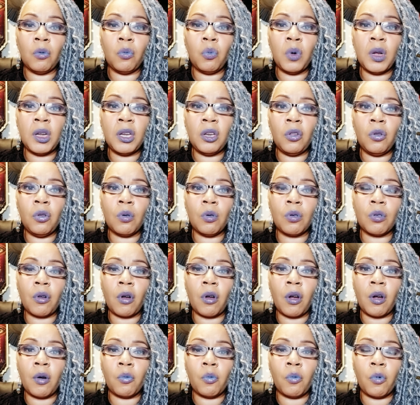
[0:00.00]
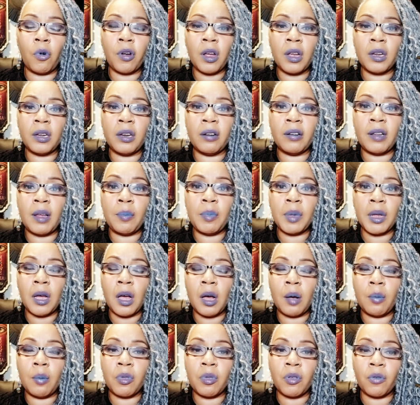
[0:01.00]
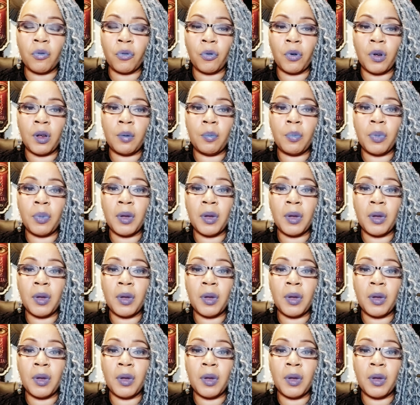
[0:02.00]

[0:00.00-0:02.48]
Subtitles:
when you start working there that becomes a friend.